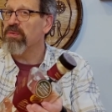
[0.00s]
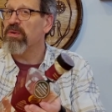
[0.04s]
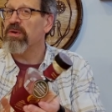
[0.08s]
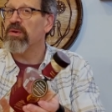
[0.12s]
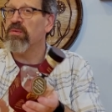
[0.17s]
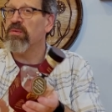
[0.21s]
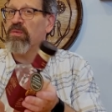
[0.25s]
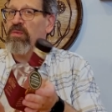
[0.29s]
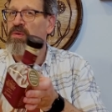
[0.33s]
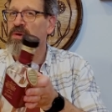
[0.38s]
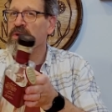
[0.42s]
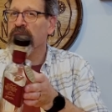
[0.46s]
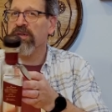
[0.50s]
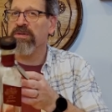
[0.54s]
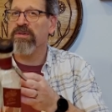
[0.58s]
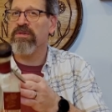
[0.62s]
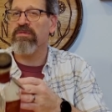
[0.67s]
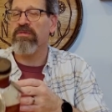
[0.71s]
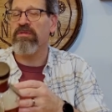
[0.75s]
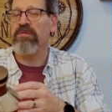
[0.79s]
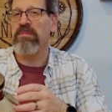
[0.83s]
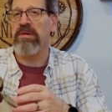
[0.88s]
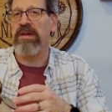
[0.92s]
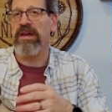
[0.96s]
one works
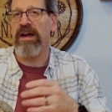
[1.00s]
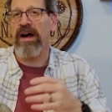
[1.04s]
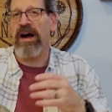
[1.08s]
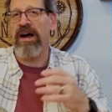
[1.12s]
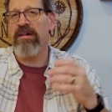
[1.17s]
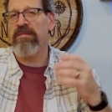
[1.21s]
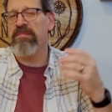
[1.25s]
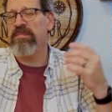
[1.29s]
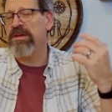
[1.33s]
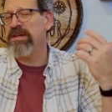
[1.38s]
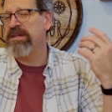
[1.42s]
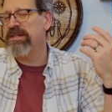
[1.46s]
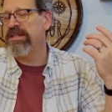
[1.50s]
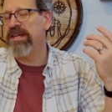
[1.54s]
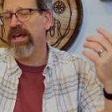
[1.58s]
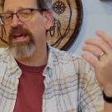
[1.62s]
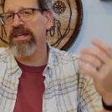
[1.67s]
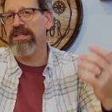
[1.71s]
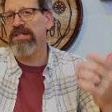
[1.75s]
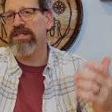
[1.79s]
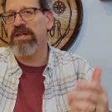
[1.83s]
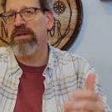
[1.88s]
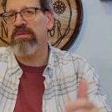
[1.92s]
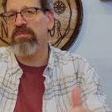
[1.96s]
for me. I've been
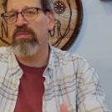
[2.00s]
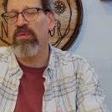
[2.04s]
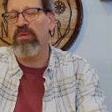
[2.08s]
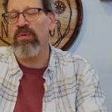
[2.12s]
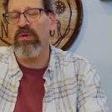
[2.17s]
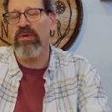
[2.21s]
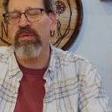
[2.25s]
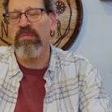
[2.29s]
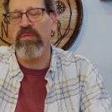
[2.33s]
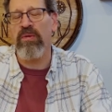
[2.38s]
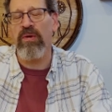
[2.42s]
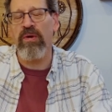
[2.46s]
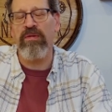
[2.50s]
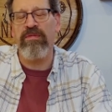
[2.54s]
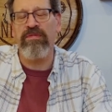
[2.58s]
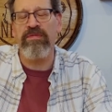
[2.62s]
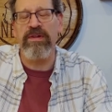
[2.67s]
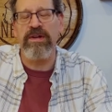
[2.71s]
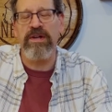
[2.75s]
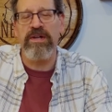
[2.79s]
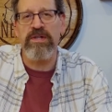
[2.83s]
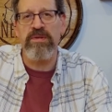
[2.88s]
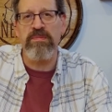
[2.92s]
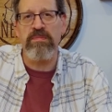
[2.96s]
tasting more and more
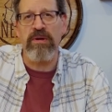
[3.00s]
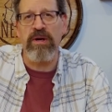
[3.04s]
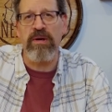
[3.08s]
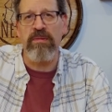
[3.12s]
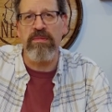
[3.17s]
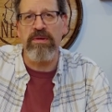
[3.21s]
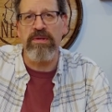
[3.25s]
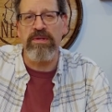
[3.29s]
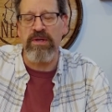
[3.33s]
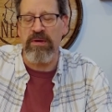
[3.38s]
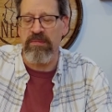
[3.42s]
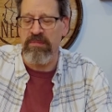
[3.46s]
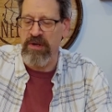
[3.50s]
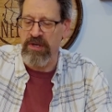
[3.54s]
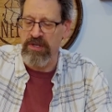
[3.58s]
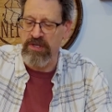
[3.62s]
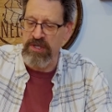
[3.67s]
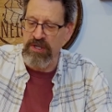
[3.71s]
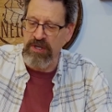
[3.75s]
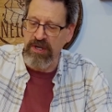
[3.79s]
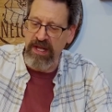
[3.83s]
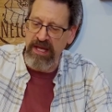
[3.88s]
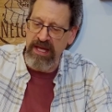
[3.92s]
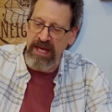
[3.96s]
finished bourbons on my
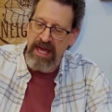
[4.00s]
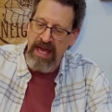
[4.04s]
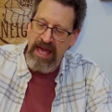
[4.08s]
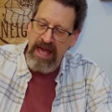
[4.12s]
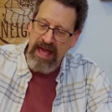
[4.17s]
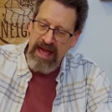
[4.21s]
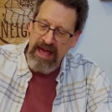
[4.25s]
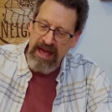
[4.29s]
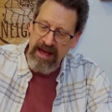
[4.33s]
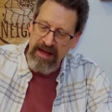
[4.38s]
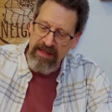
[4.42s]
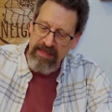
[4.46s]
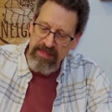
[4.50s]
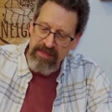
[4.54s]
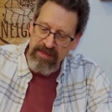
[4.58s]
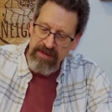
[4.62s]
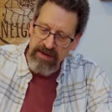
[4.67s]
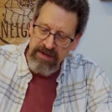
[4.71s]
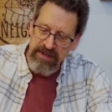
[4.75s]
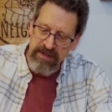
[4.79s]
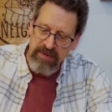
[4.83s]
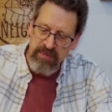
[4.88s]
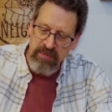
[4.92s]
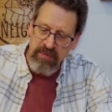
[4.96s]
journey, and
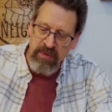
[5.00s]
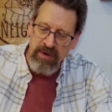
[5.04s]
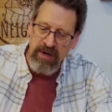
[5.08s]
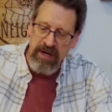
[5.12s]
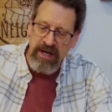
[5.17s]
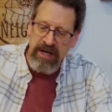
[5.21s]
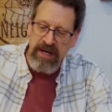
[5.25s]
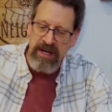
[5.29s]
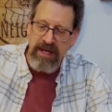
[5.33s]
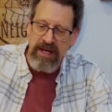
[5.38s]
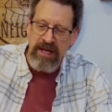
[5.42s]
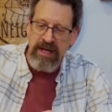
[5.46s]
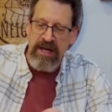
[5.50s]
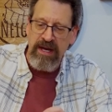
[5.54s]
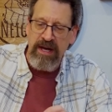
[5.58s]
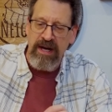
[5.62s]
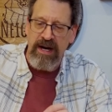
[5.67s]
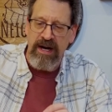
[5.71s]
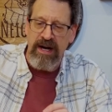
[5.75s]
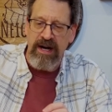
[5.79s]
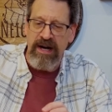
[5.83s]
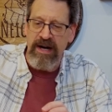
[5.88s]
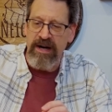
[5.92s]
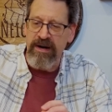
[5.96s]
this one
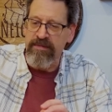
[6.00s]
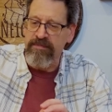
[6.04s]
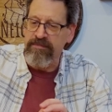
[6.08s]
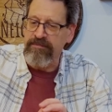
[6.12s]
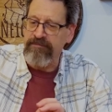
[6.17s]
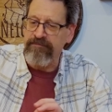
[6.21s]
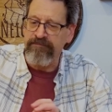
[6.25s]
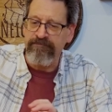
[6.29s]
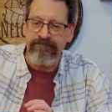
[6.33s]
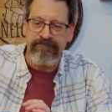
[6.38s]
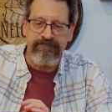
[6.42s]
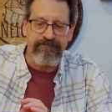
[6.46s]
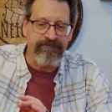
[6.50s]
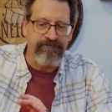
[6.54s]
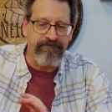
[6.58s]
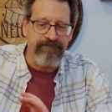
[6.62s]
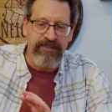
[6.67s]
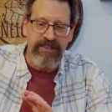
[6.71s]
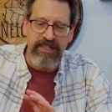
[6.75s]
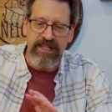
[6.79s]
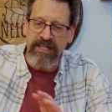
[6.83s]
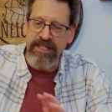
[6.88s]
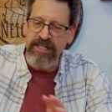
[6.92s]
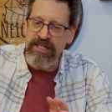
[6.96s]
um,
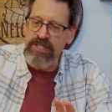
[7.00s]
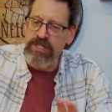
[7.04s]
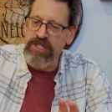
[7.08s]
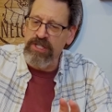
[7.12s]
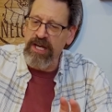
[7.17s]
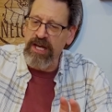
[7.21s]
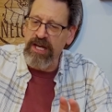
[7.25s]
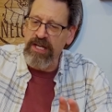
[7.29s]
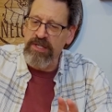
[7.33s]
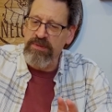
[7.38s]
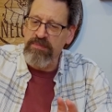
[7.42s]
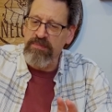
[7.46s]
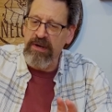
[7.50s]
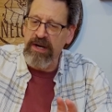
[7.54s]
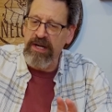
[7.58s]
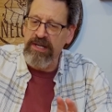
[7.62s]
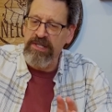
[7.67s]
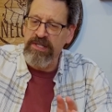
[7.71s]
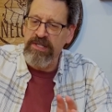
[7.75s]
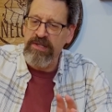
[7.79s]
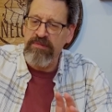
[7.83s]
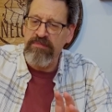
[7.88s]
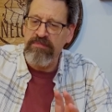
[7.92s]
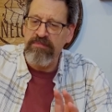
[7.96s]
didn't change
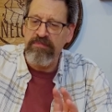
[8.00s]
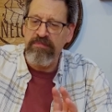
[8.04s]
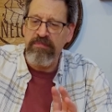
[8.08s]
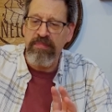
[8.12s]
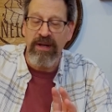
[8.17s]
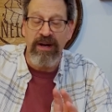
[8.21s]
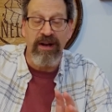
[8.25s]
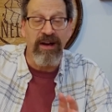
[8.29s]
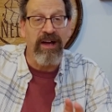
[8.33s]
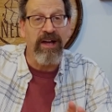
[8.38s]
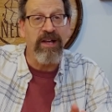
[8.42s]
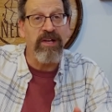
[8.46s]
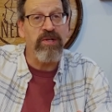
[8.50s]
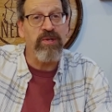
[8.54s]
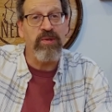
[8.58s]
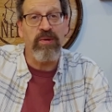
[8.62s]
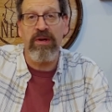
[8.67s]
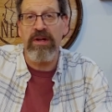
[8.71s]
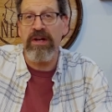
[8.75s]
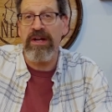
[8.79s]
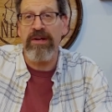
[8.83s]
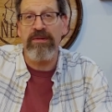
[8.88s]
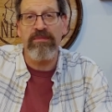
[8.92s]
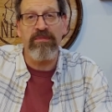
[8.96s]
much, but I
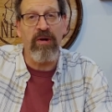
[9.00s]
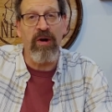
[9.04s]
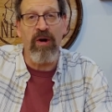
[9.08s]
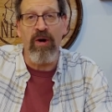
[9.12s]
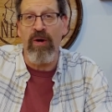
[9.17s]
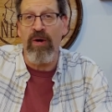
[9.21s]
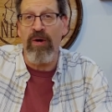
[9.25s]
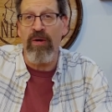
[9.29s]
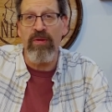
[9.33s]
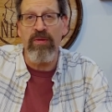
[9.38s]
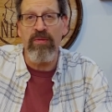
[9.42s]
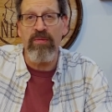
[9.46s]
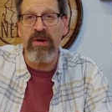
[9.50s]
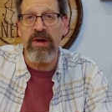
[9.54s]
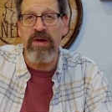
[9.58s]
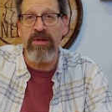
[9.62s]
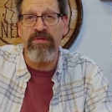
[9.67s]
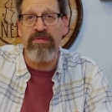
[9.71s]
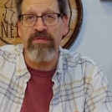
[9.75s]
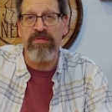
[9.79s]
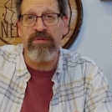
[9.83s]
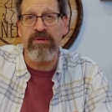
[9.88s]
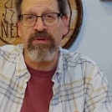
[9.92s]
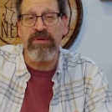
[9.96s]
enjoyed it all the way
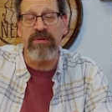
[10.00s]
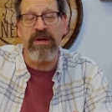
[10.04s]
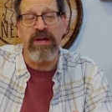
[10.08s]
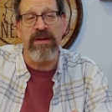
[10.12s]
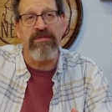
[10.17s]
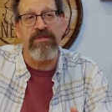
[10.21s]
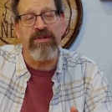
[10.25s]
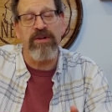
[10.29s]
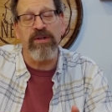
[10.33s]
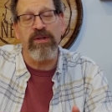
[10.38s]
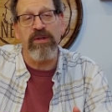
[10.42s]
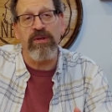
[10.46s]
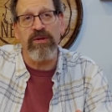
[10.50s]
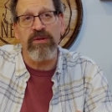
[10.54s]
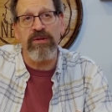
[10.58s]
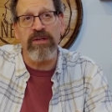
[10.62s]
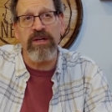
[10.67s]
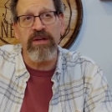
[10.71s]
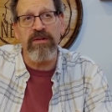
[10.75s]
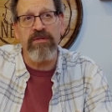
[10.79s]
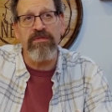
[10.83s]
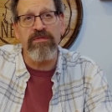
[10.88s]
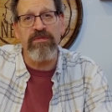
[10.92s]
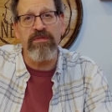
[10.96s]
through. If you're
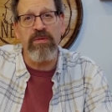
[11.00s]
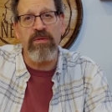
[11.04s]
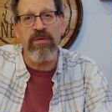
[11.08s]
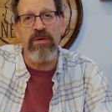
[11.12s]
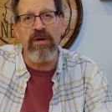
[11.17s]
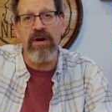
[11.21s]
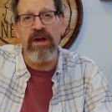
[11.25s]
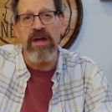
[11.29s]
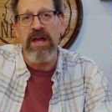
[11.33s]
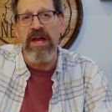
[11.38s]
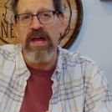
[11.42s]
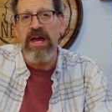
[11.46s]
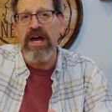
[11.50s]
looking for